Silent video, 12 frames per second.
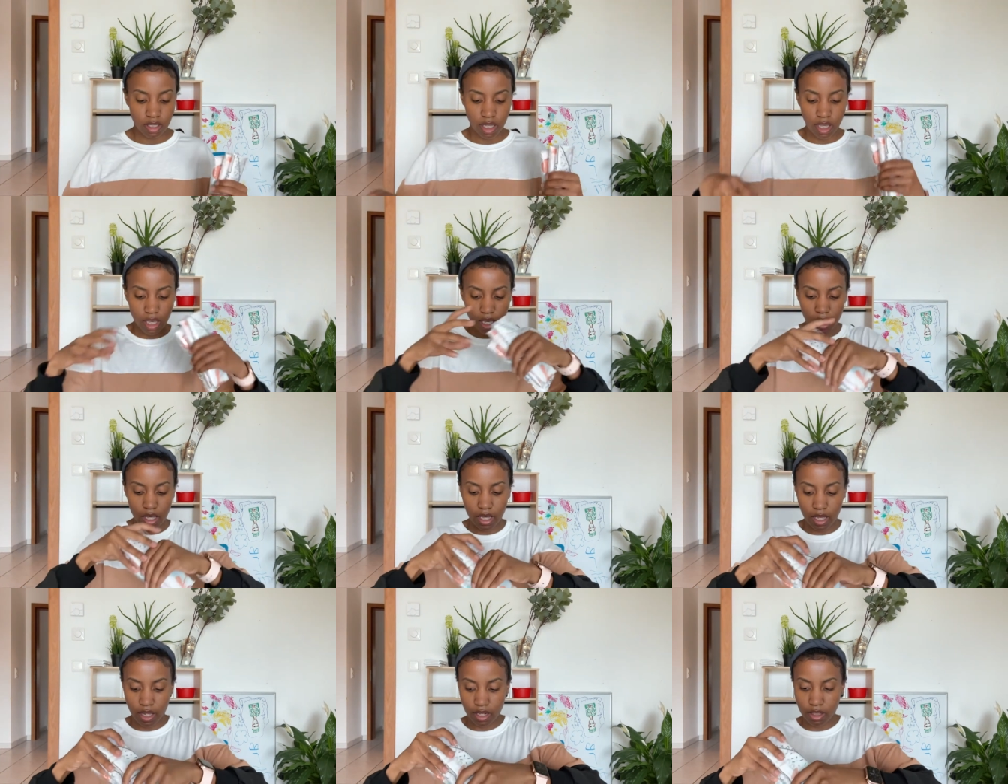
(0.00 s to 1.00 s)

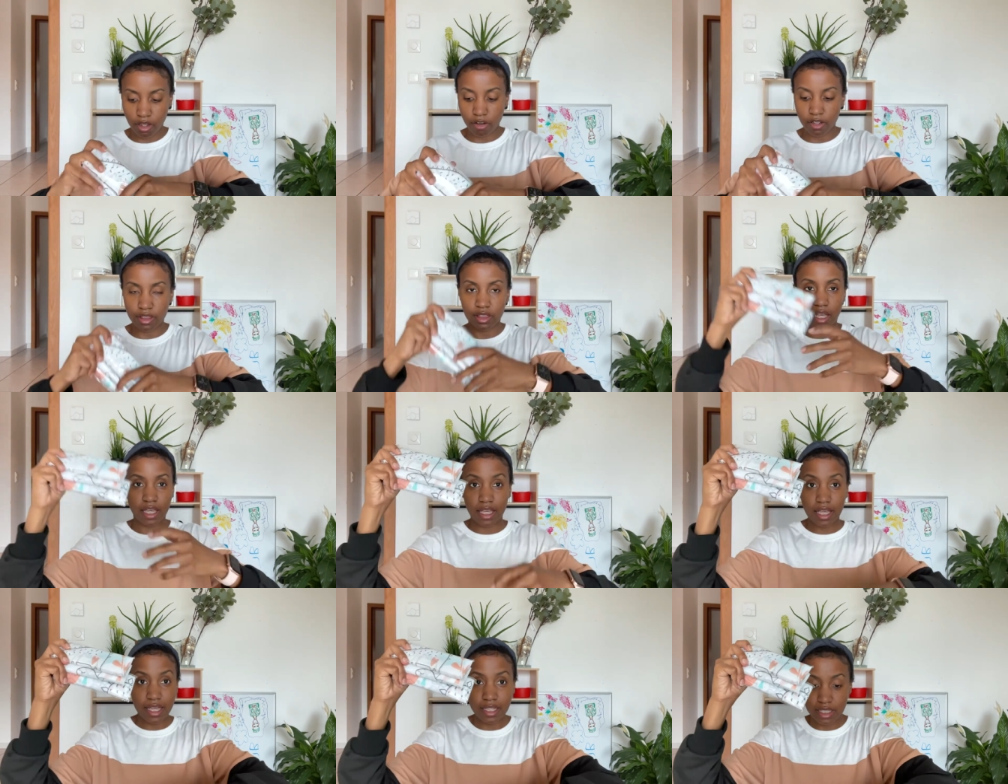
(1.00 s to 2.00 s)
And they're, they
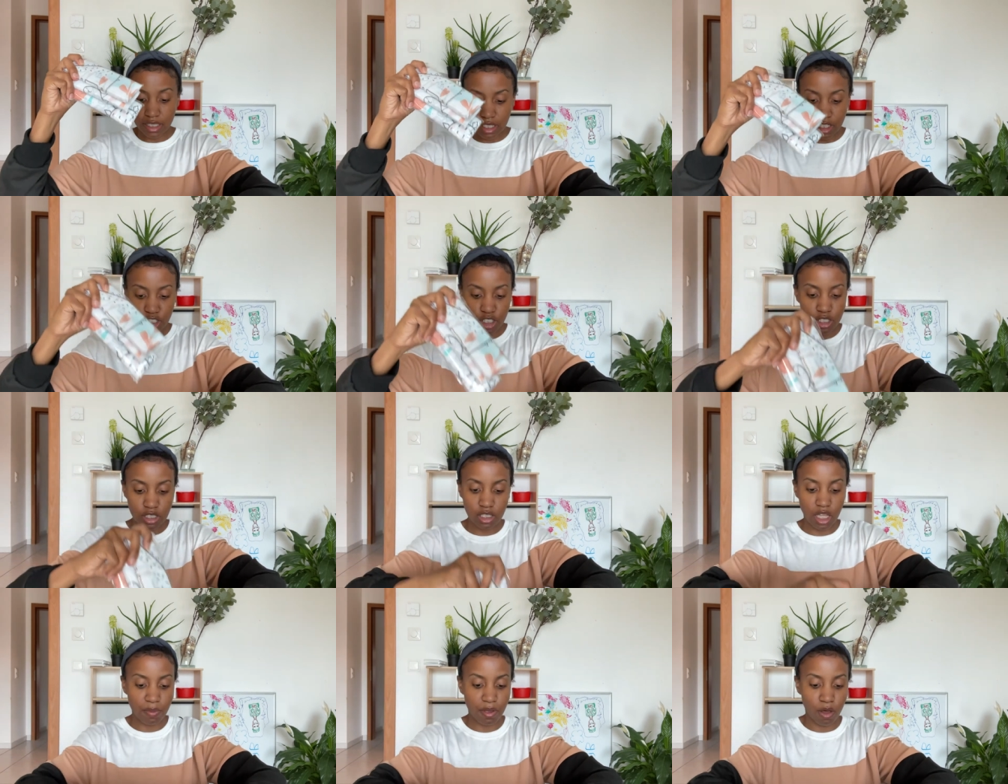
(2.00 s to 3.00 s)
easily just
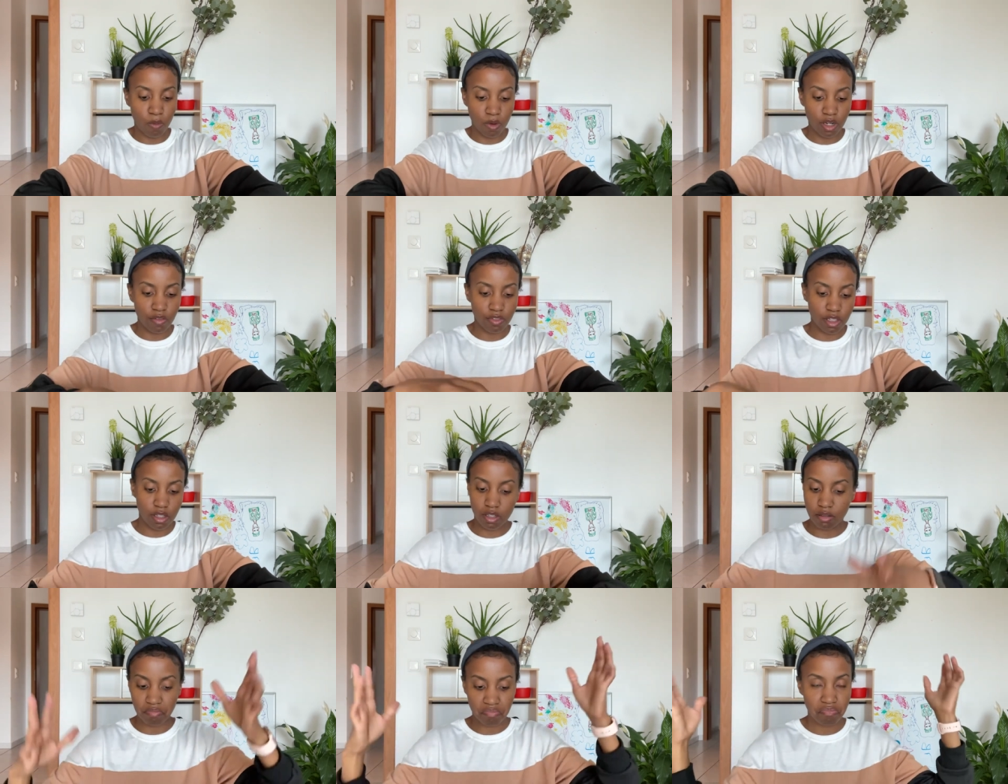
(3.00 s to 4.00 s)
slip on one of
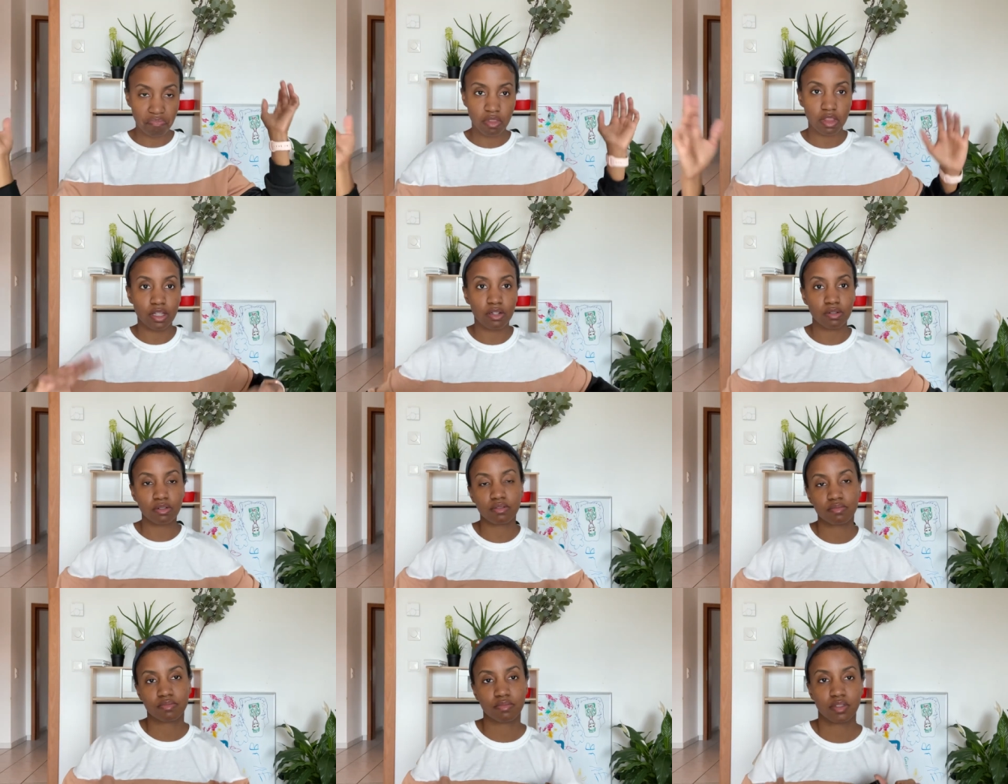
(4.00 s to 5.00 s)
the
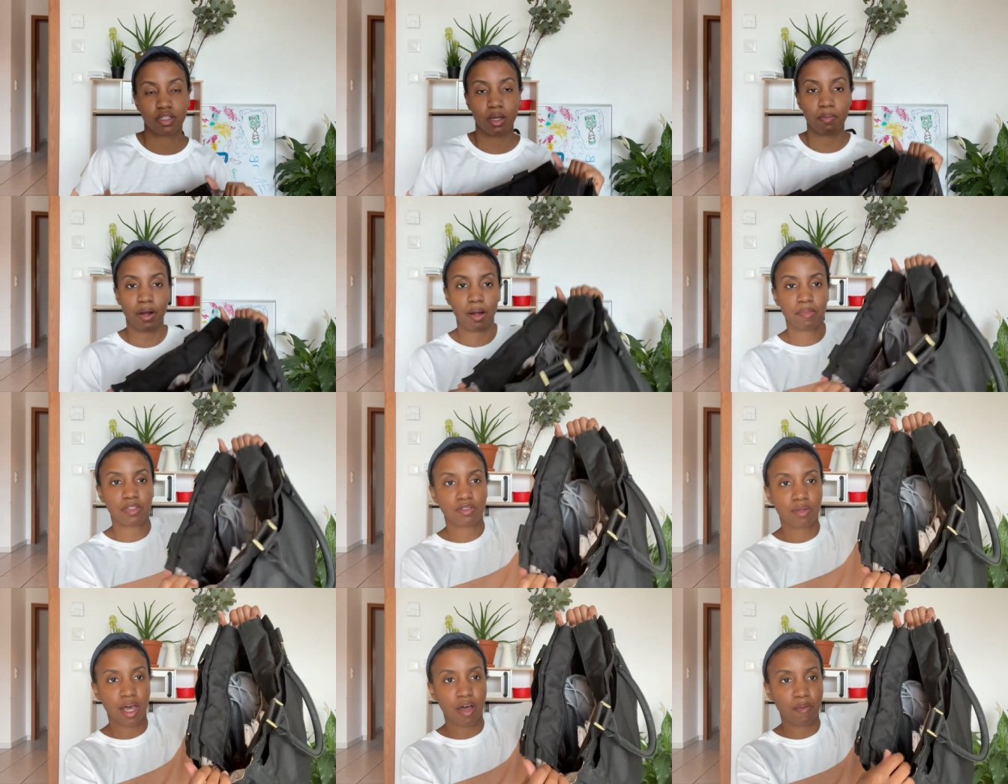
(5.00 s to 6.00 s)
little compartments
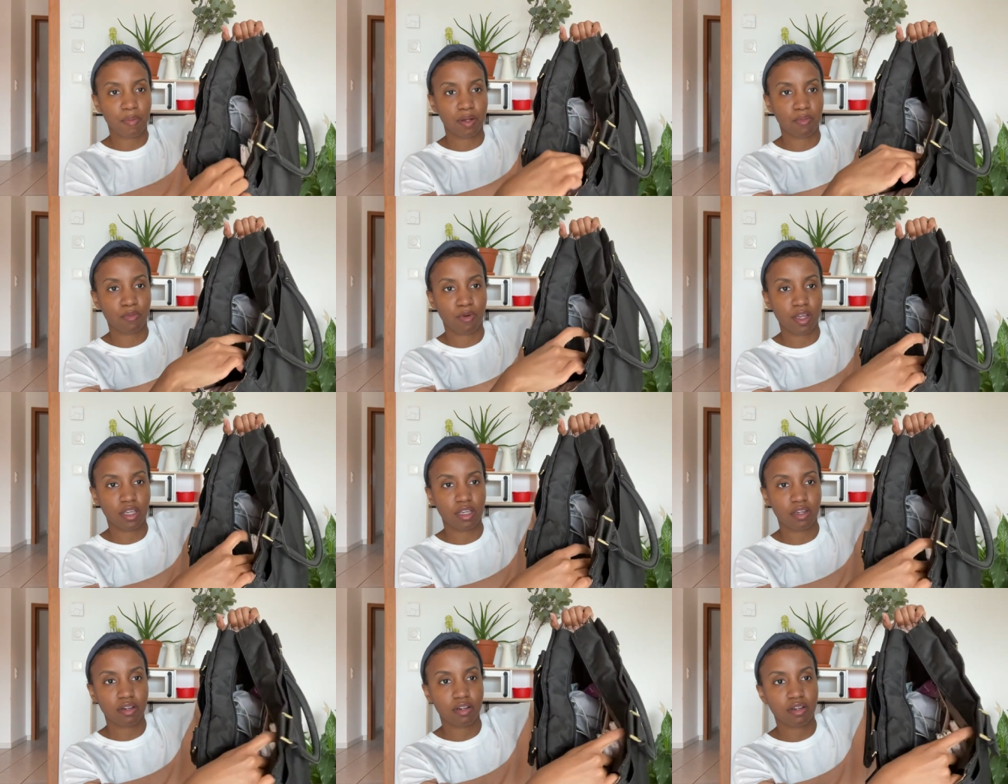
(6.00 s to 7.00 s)
you have. I put them right
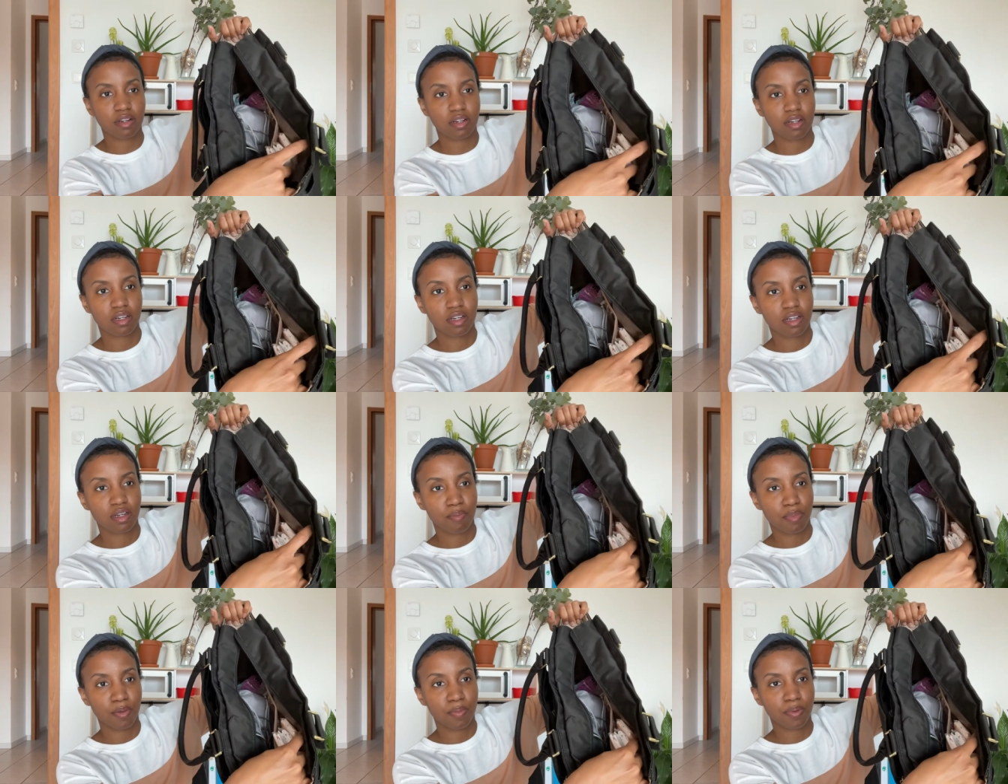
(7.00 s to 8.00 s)
here.
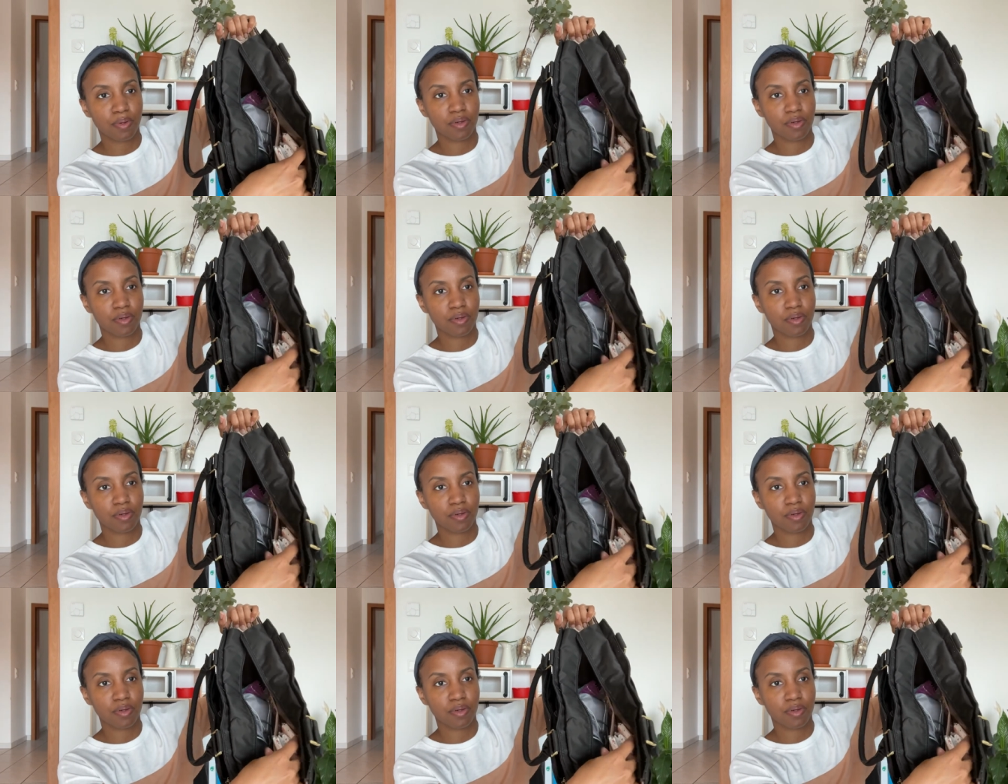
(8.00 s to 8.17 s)
Boop.